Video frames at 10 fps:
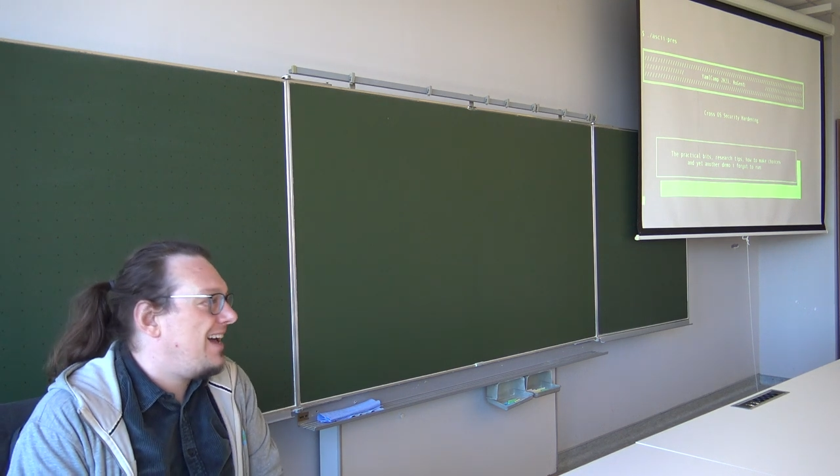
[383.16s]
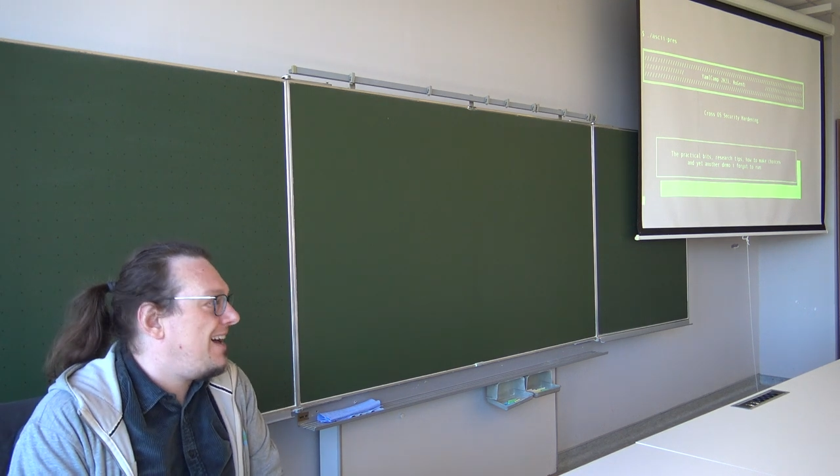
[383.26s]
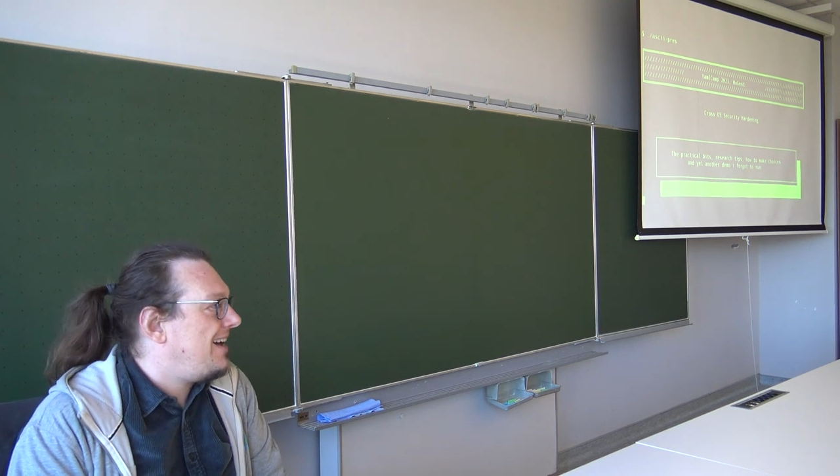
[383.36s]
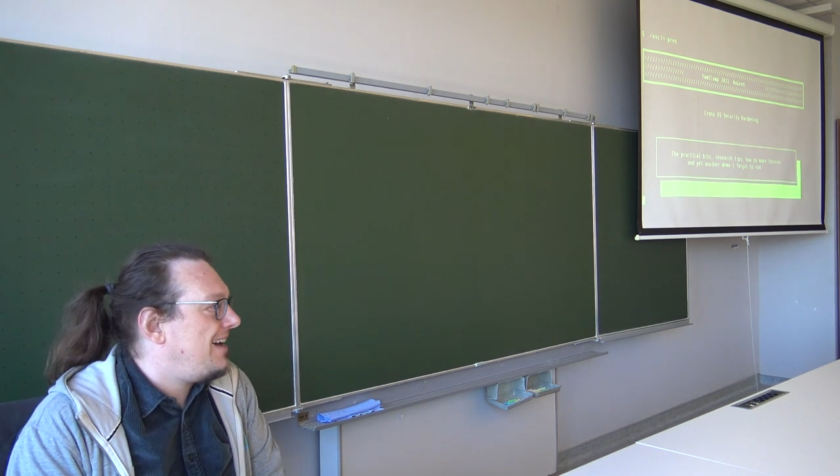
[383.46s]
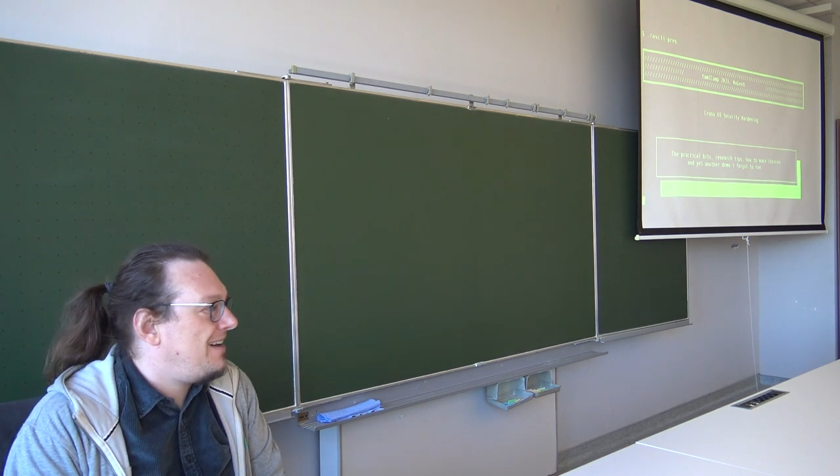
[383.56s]

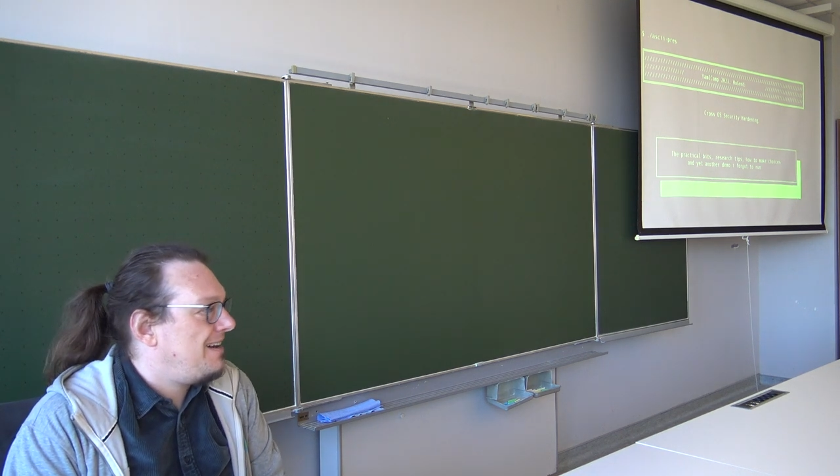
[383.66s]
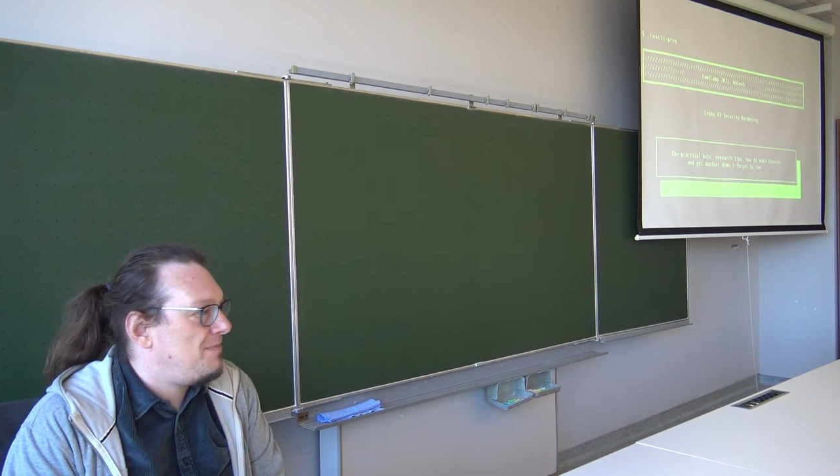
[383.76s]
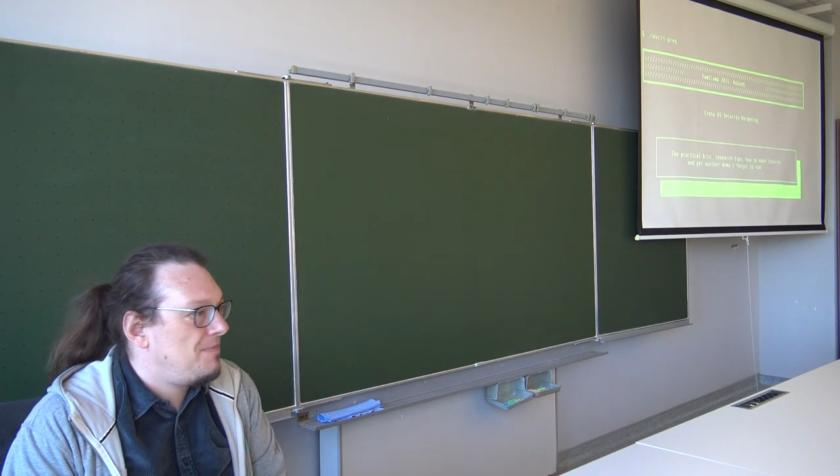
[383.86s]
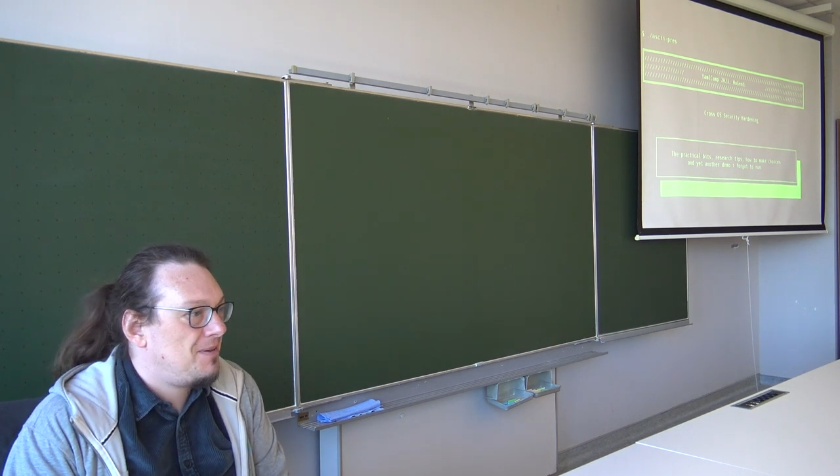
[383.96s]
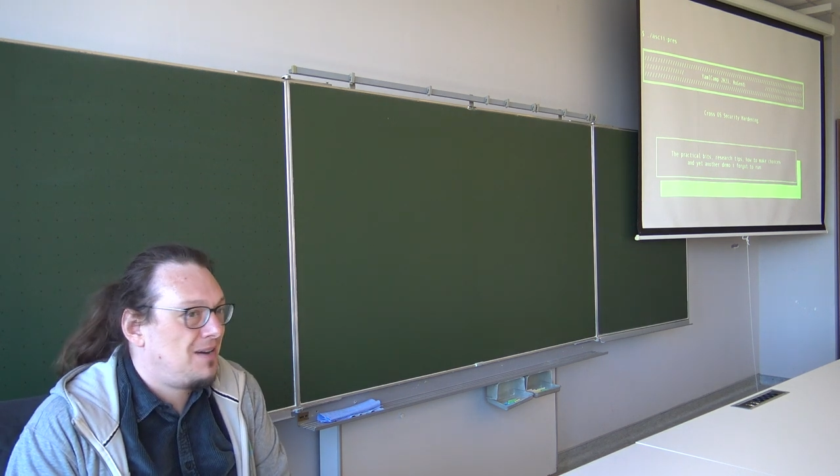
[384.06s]
uh,
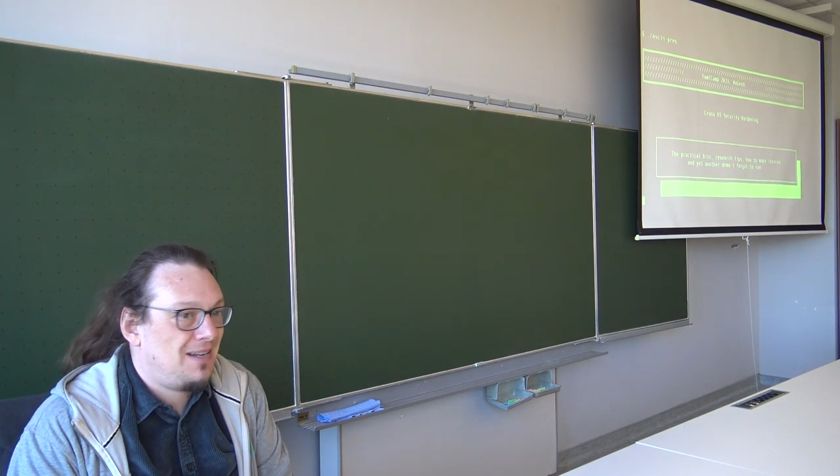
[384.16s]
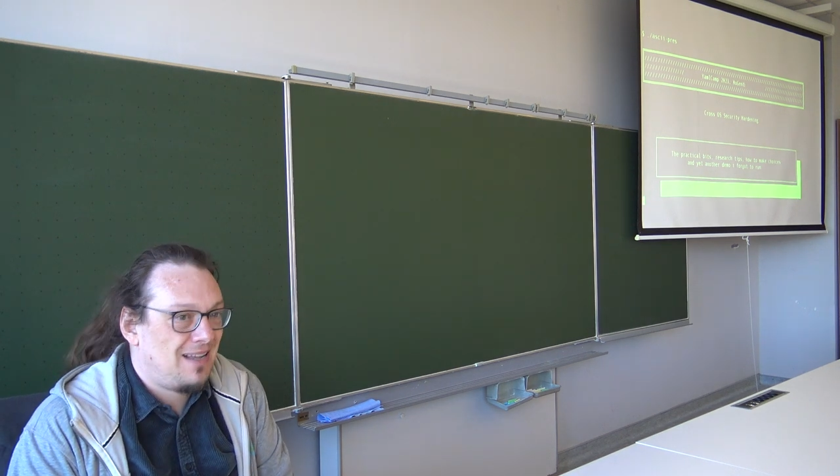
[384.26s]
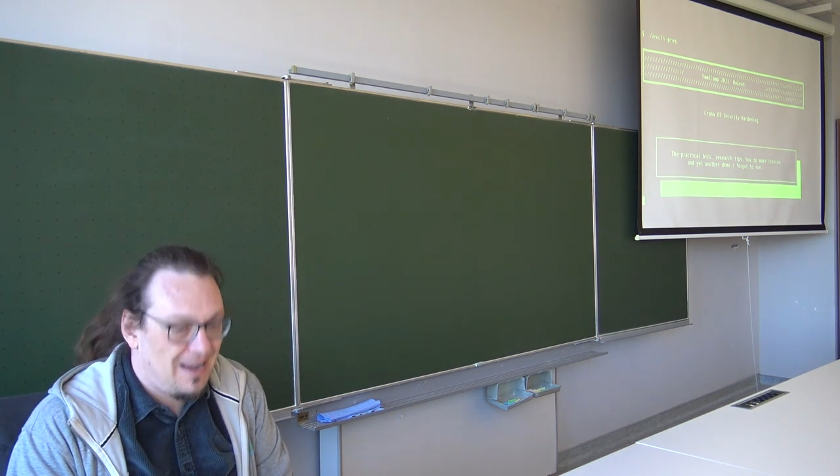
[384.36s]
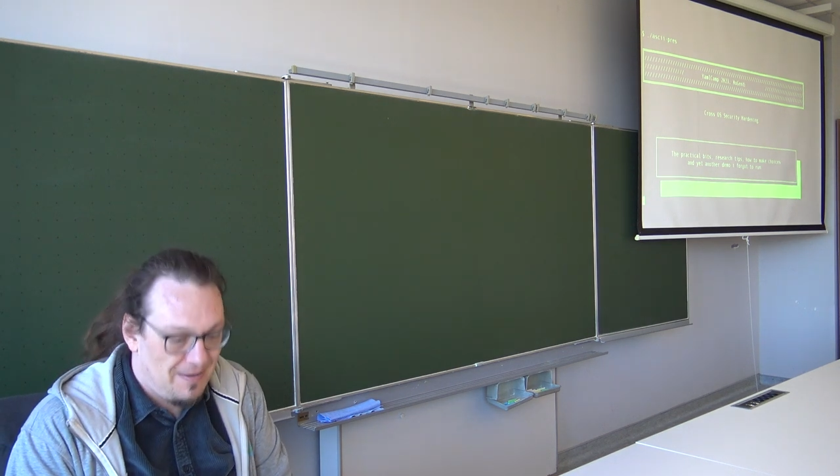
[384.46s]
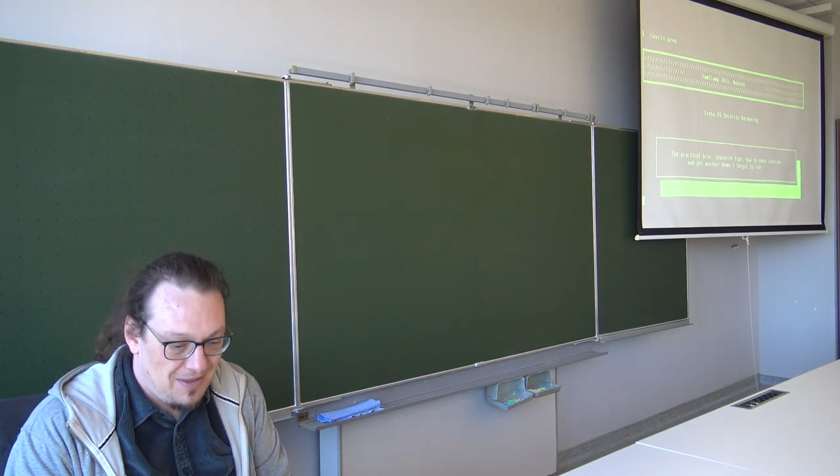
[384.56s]
but
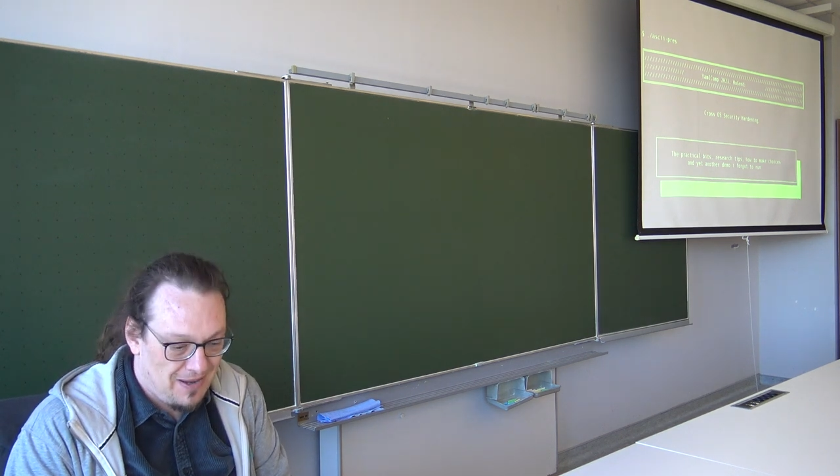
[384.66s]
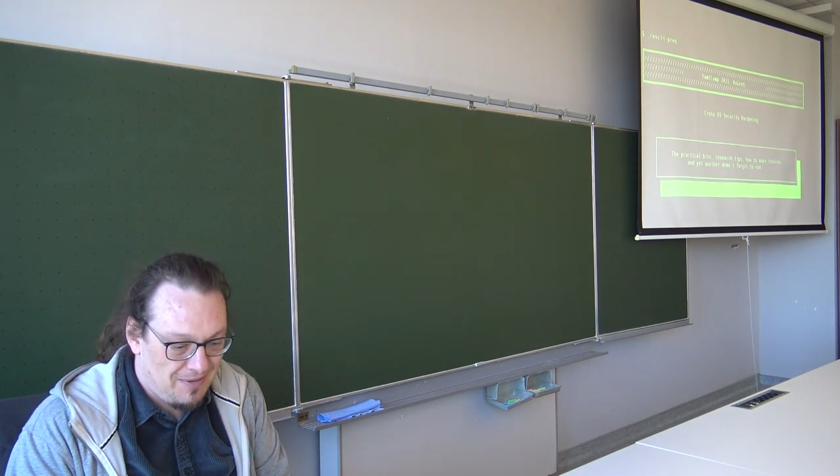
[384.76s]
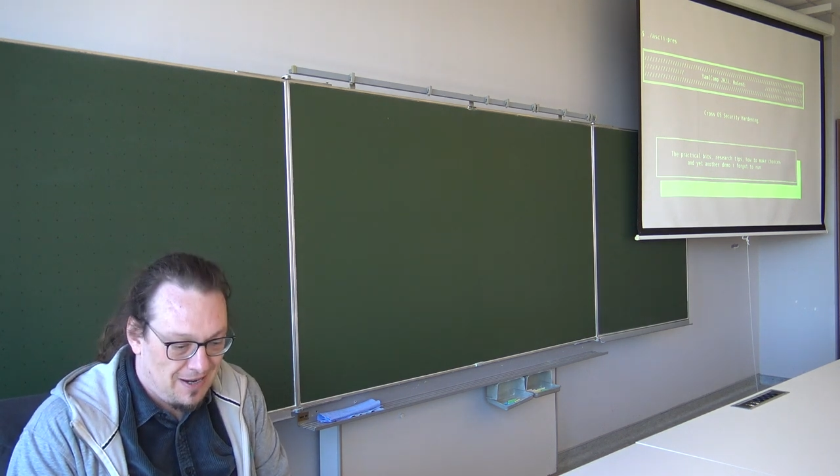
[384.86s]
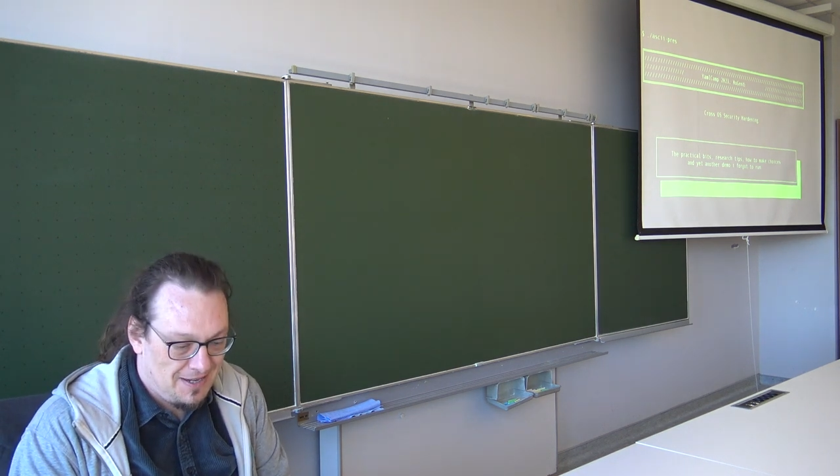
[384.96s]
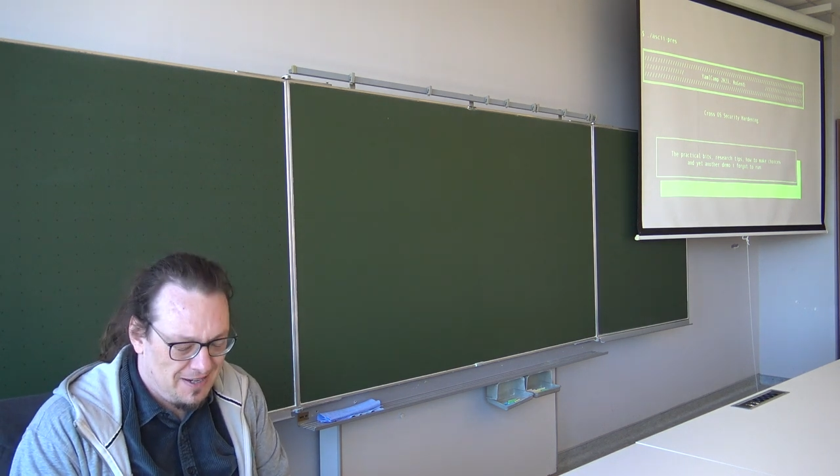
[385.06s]
I'm, I'm
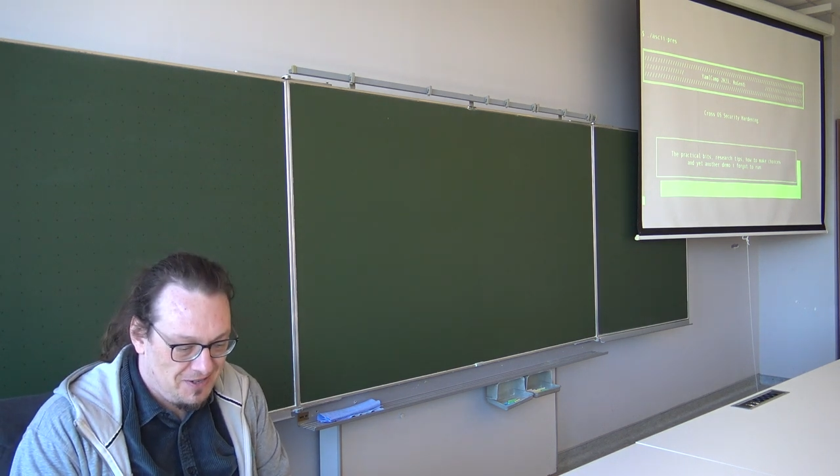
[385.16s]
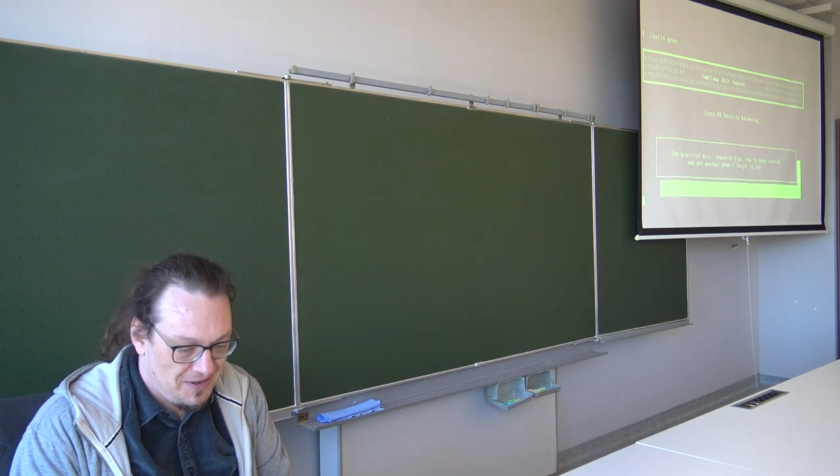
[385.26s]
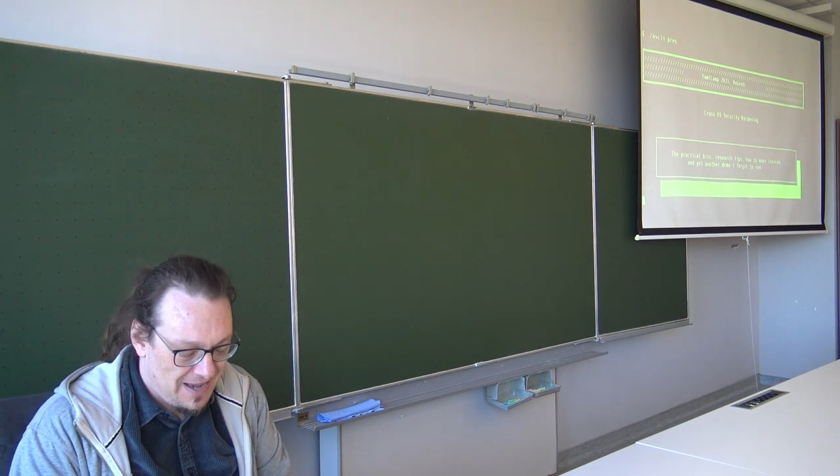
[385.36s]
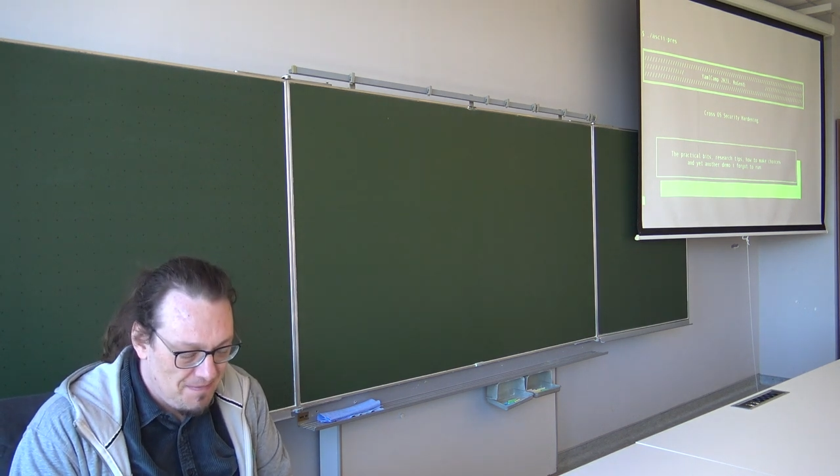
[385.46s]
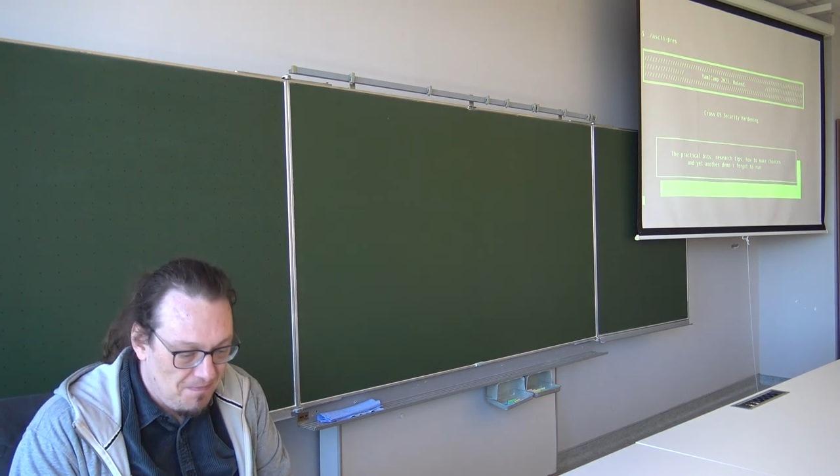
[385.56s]
glad that you
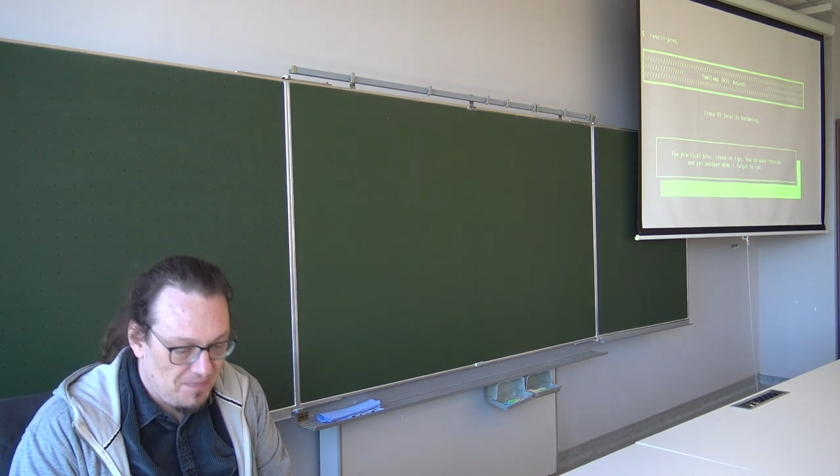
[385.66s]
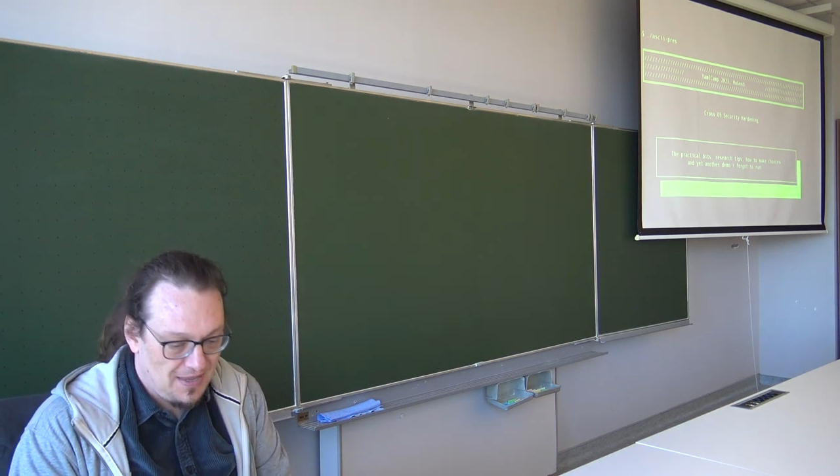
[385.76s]
came.